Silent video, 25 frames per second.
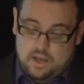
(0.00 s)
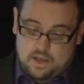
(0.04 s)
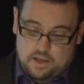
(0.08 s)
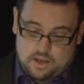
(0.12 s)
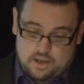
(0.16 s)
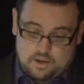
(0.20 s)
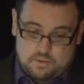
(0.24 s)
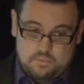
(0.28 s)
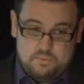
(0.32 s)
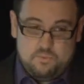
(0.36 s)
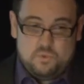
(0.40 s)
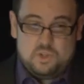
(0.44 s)

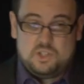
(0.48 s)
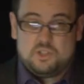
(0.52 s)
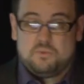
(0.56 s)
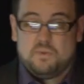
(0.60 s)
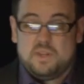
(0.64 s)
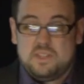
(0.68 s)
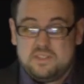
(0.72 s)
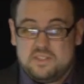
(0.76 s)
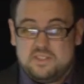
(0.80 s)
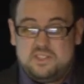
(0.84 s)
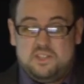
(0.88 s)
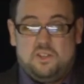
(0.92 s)
which
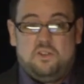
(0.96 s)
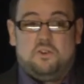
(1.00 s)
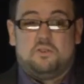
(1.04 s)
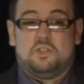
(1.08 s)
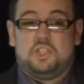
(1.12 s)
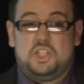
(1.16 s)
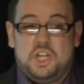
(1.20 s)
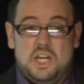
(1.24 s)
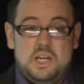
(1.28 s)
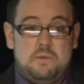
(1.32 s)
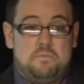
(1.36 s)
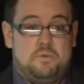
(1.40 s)
means it's a lot
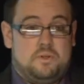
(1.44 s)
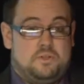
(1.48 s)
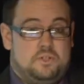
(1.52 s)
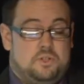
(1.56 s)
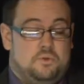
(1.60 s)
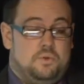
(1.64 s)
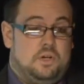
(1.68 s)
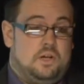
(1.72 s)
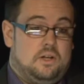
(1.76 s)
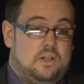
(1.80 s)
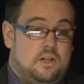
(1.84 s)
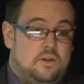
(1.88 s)
cheaper to
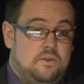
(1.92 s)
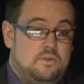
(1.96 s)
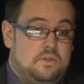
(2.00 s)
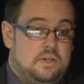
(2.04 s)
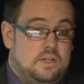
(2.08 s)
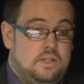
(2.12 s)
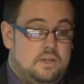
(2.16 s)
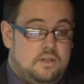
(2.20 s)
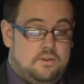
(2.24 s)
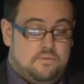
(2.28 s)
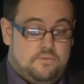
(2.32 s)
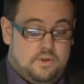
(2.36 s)
include
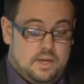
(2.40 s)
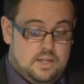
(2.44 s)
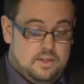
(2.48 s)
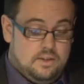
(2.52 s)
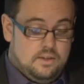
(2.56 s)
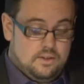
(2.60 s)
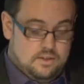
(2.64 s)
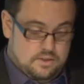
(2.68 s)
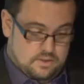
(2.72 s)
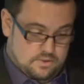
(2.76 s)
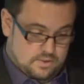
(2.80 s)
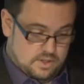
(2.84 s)
in an event
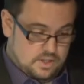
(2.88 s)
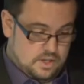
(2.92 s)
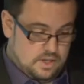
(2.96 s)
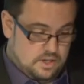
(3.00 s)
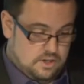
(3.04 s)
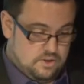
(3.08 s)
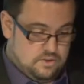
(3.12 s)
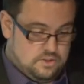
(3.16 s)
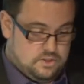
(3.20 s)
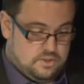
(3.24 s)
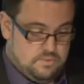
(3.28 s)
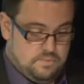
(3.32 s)
than it
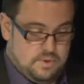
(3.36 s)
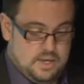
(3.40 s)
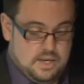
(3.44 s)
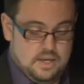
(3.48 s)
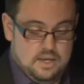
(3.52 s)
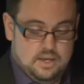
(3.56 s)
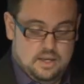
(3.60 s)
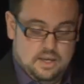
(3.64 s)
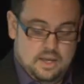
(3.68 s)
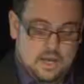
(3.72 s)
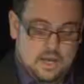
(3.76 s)
used to be.